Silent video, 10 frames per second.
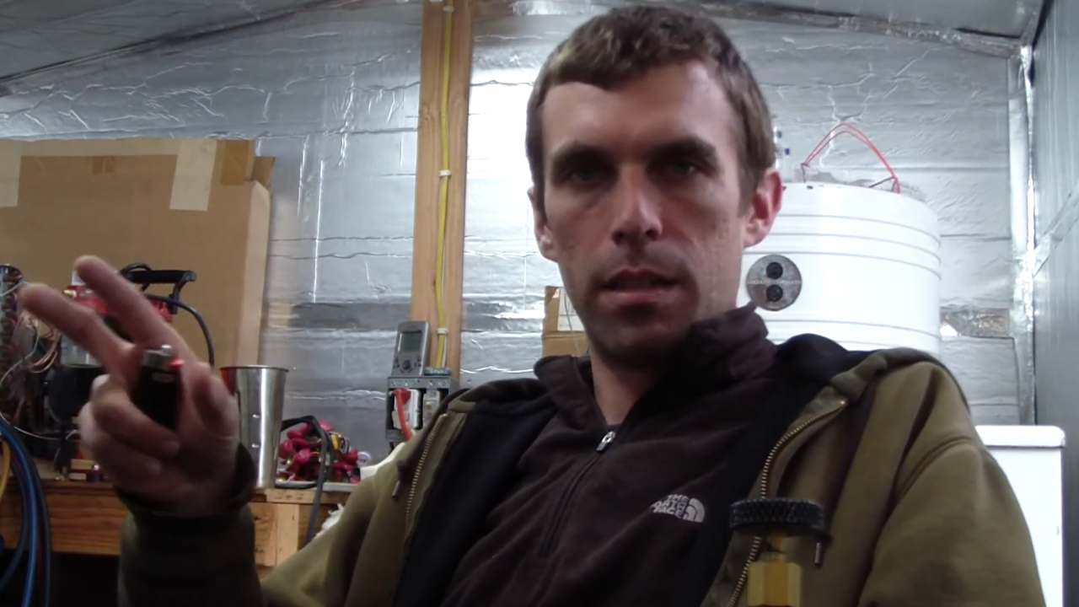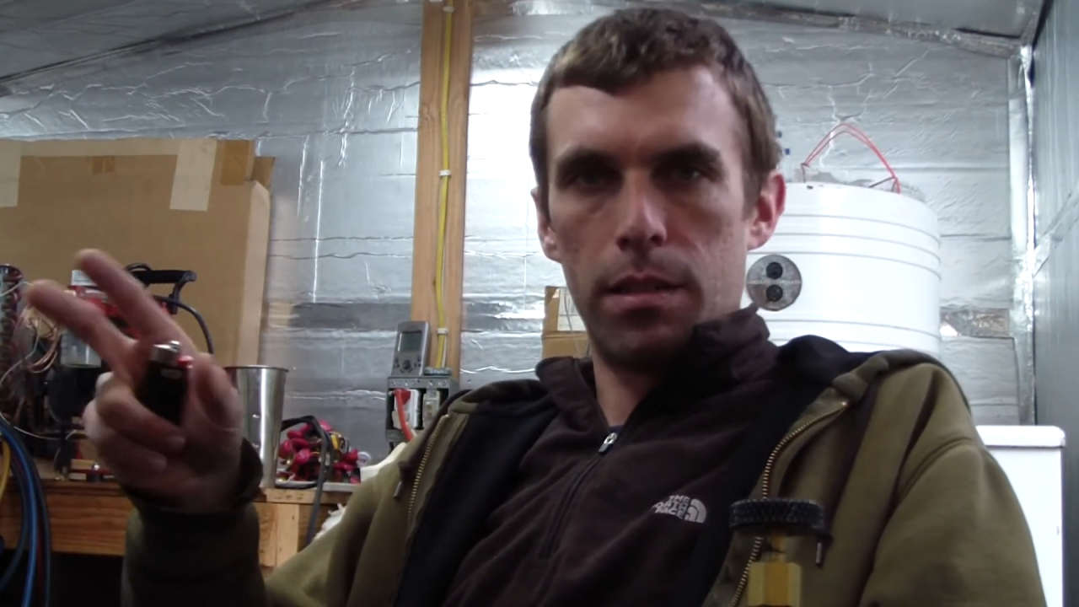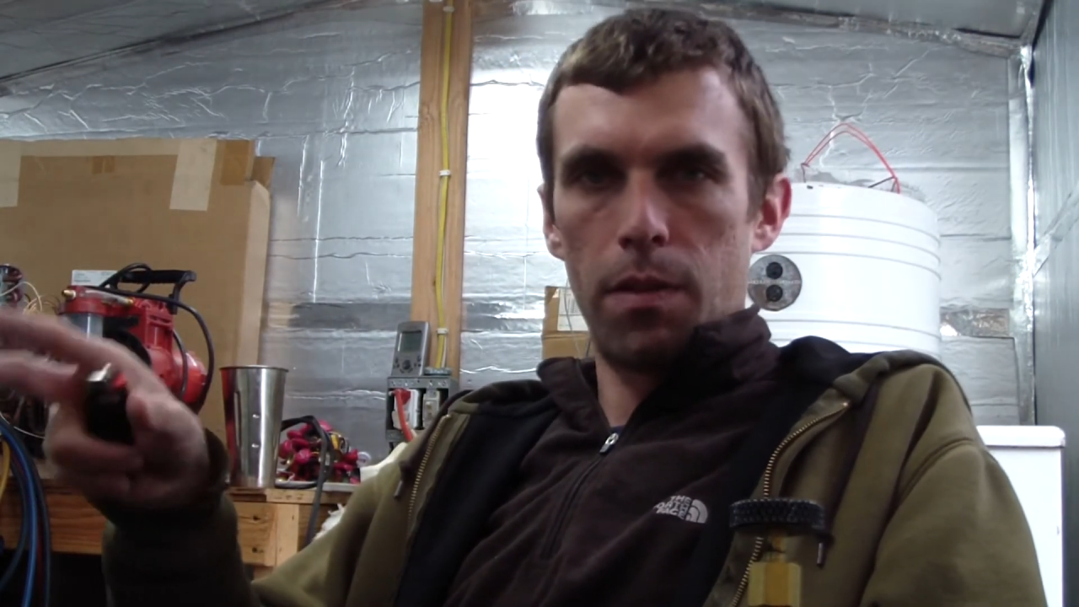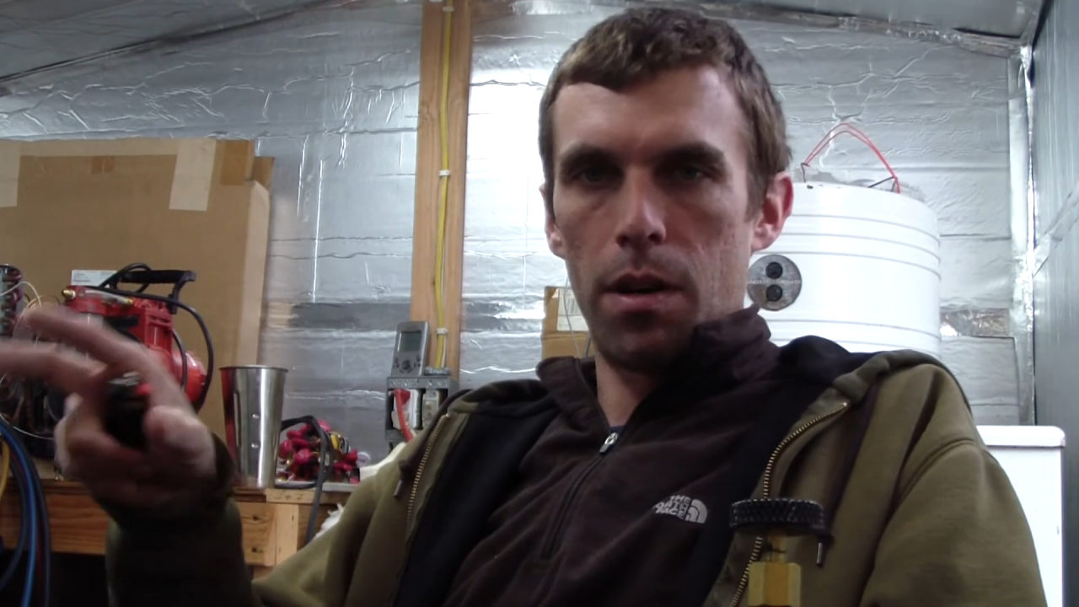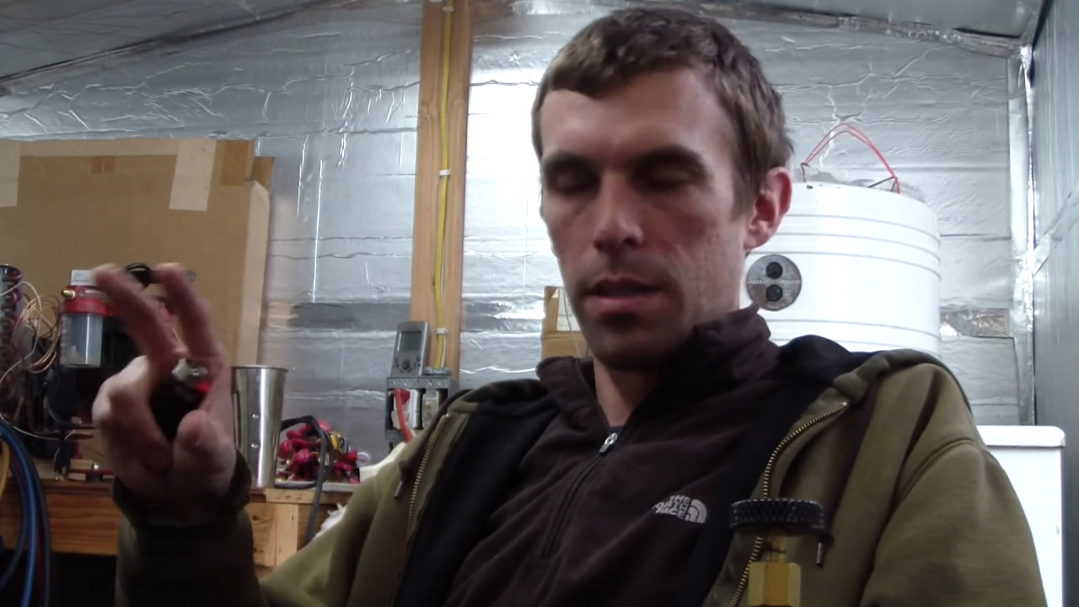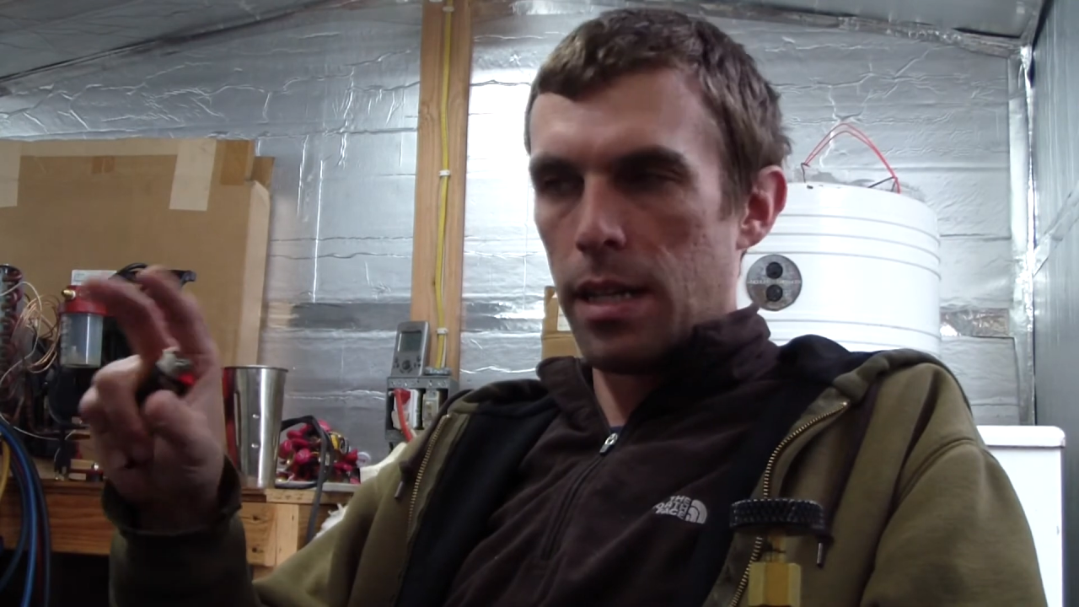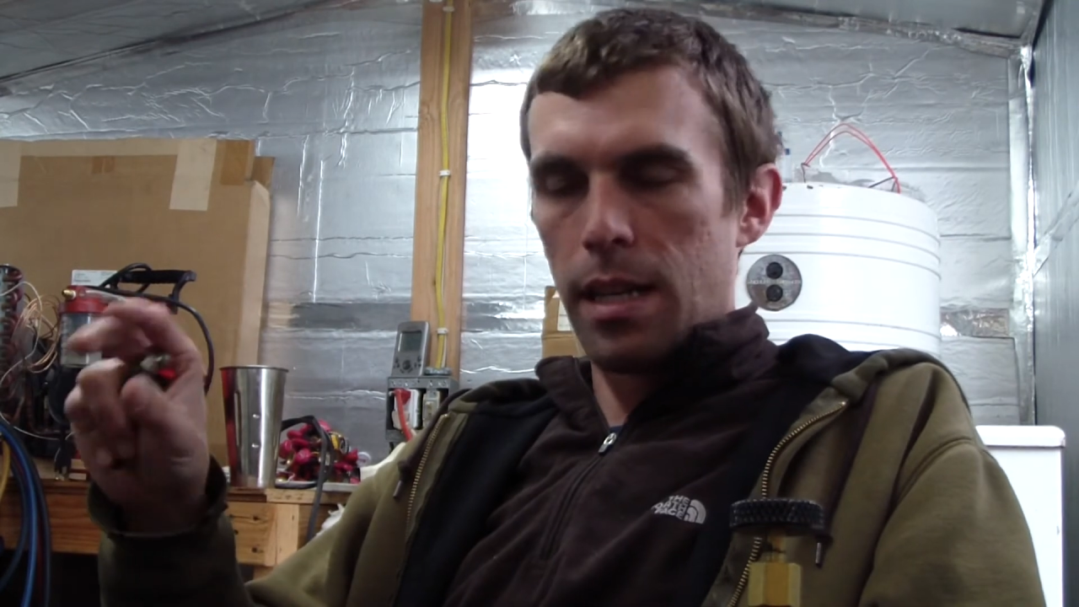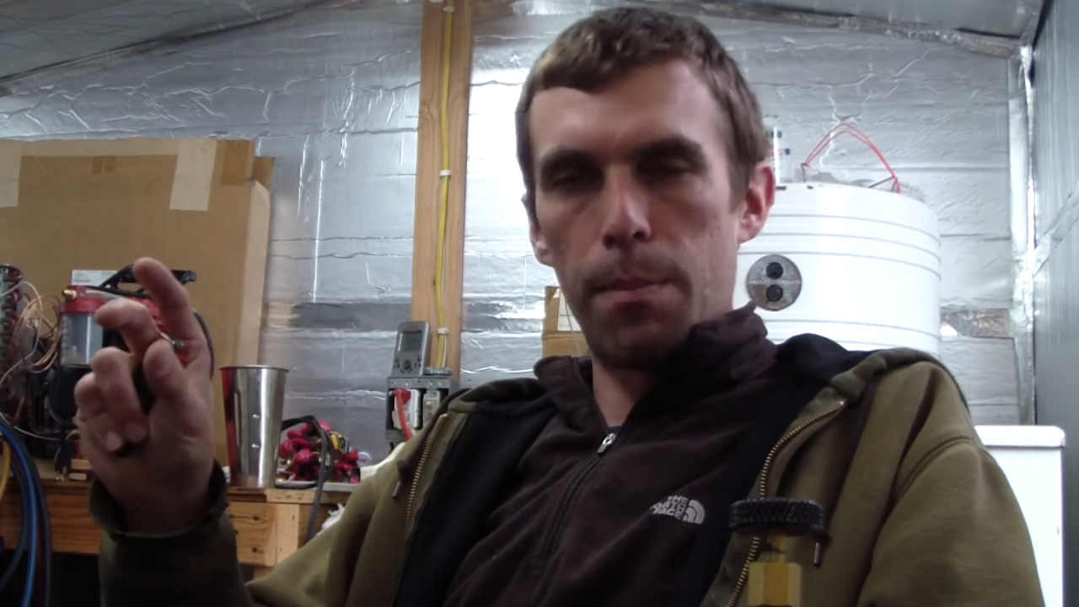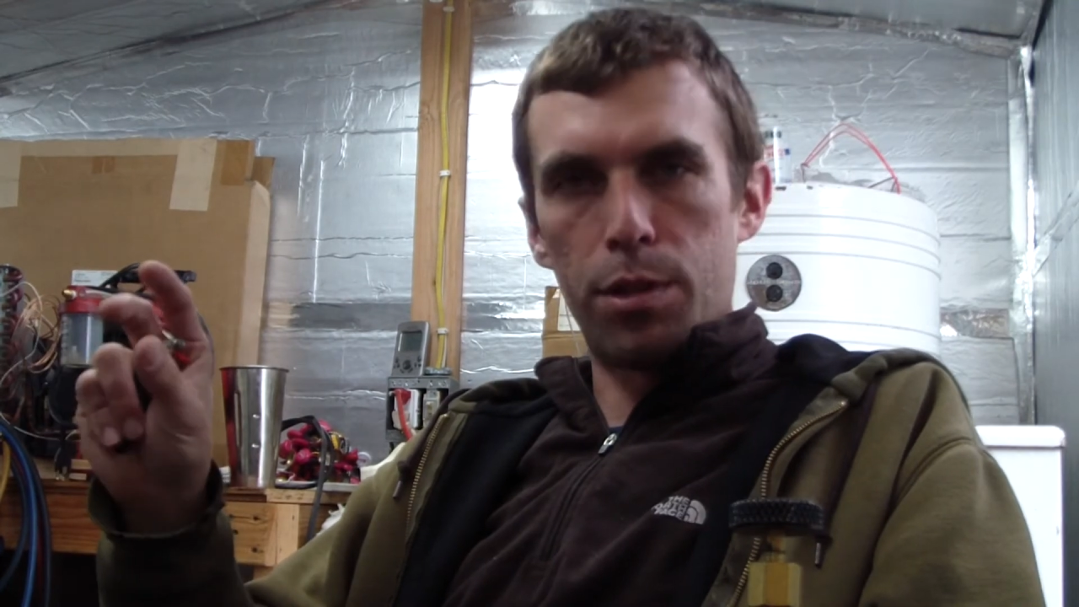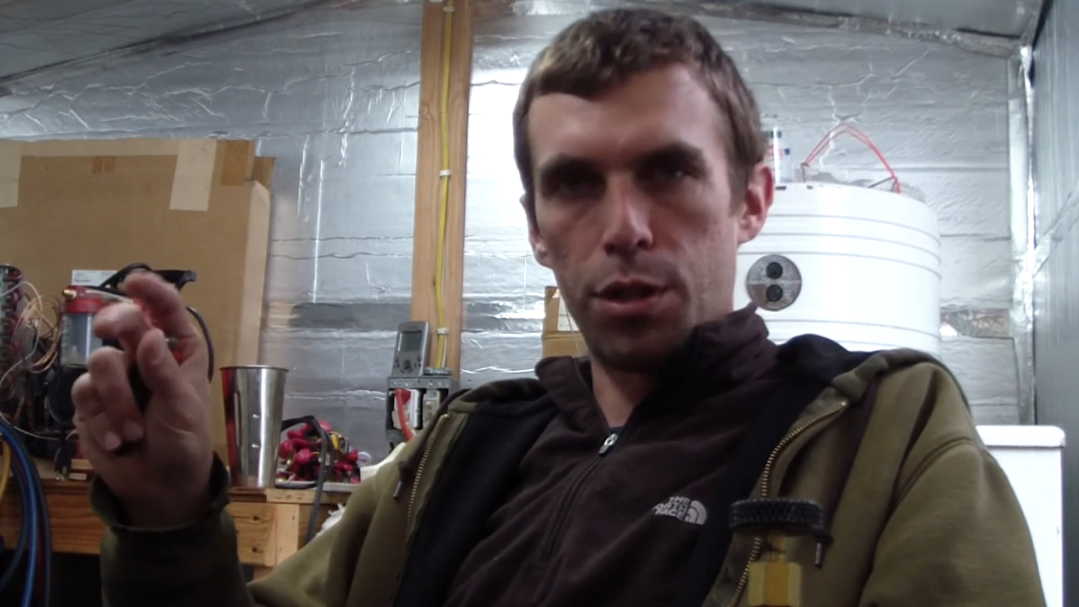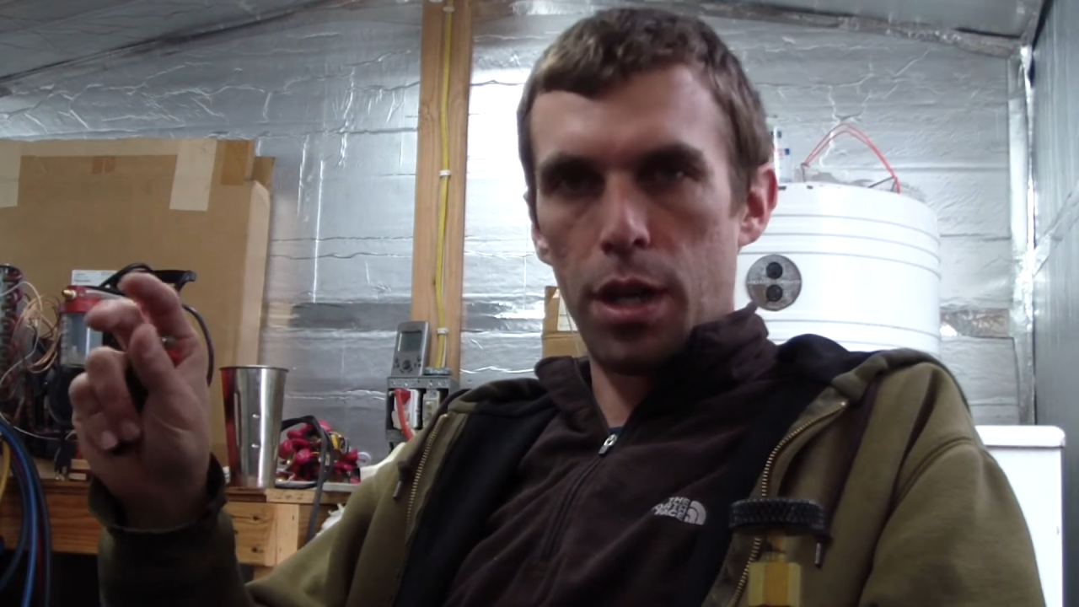as far as any temperature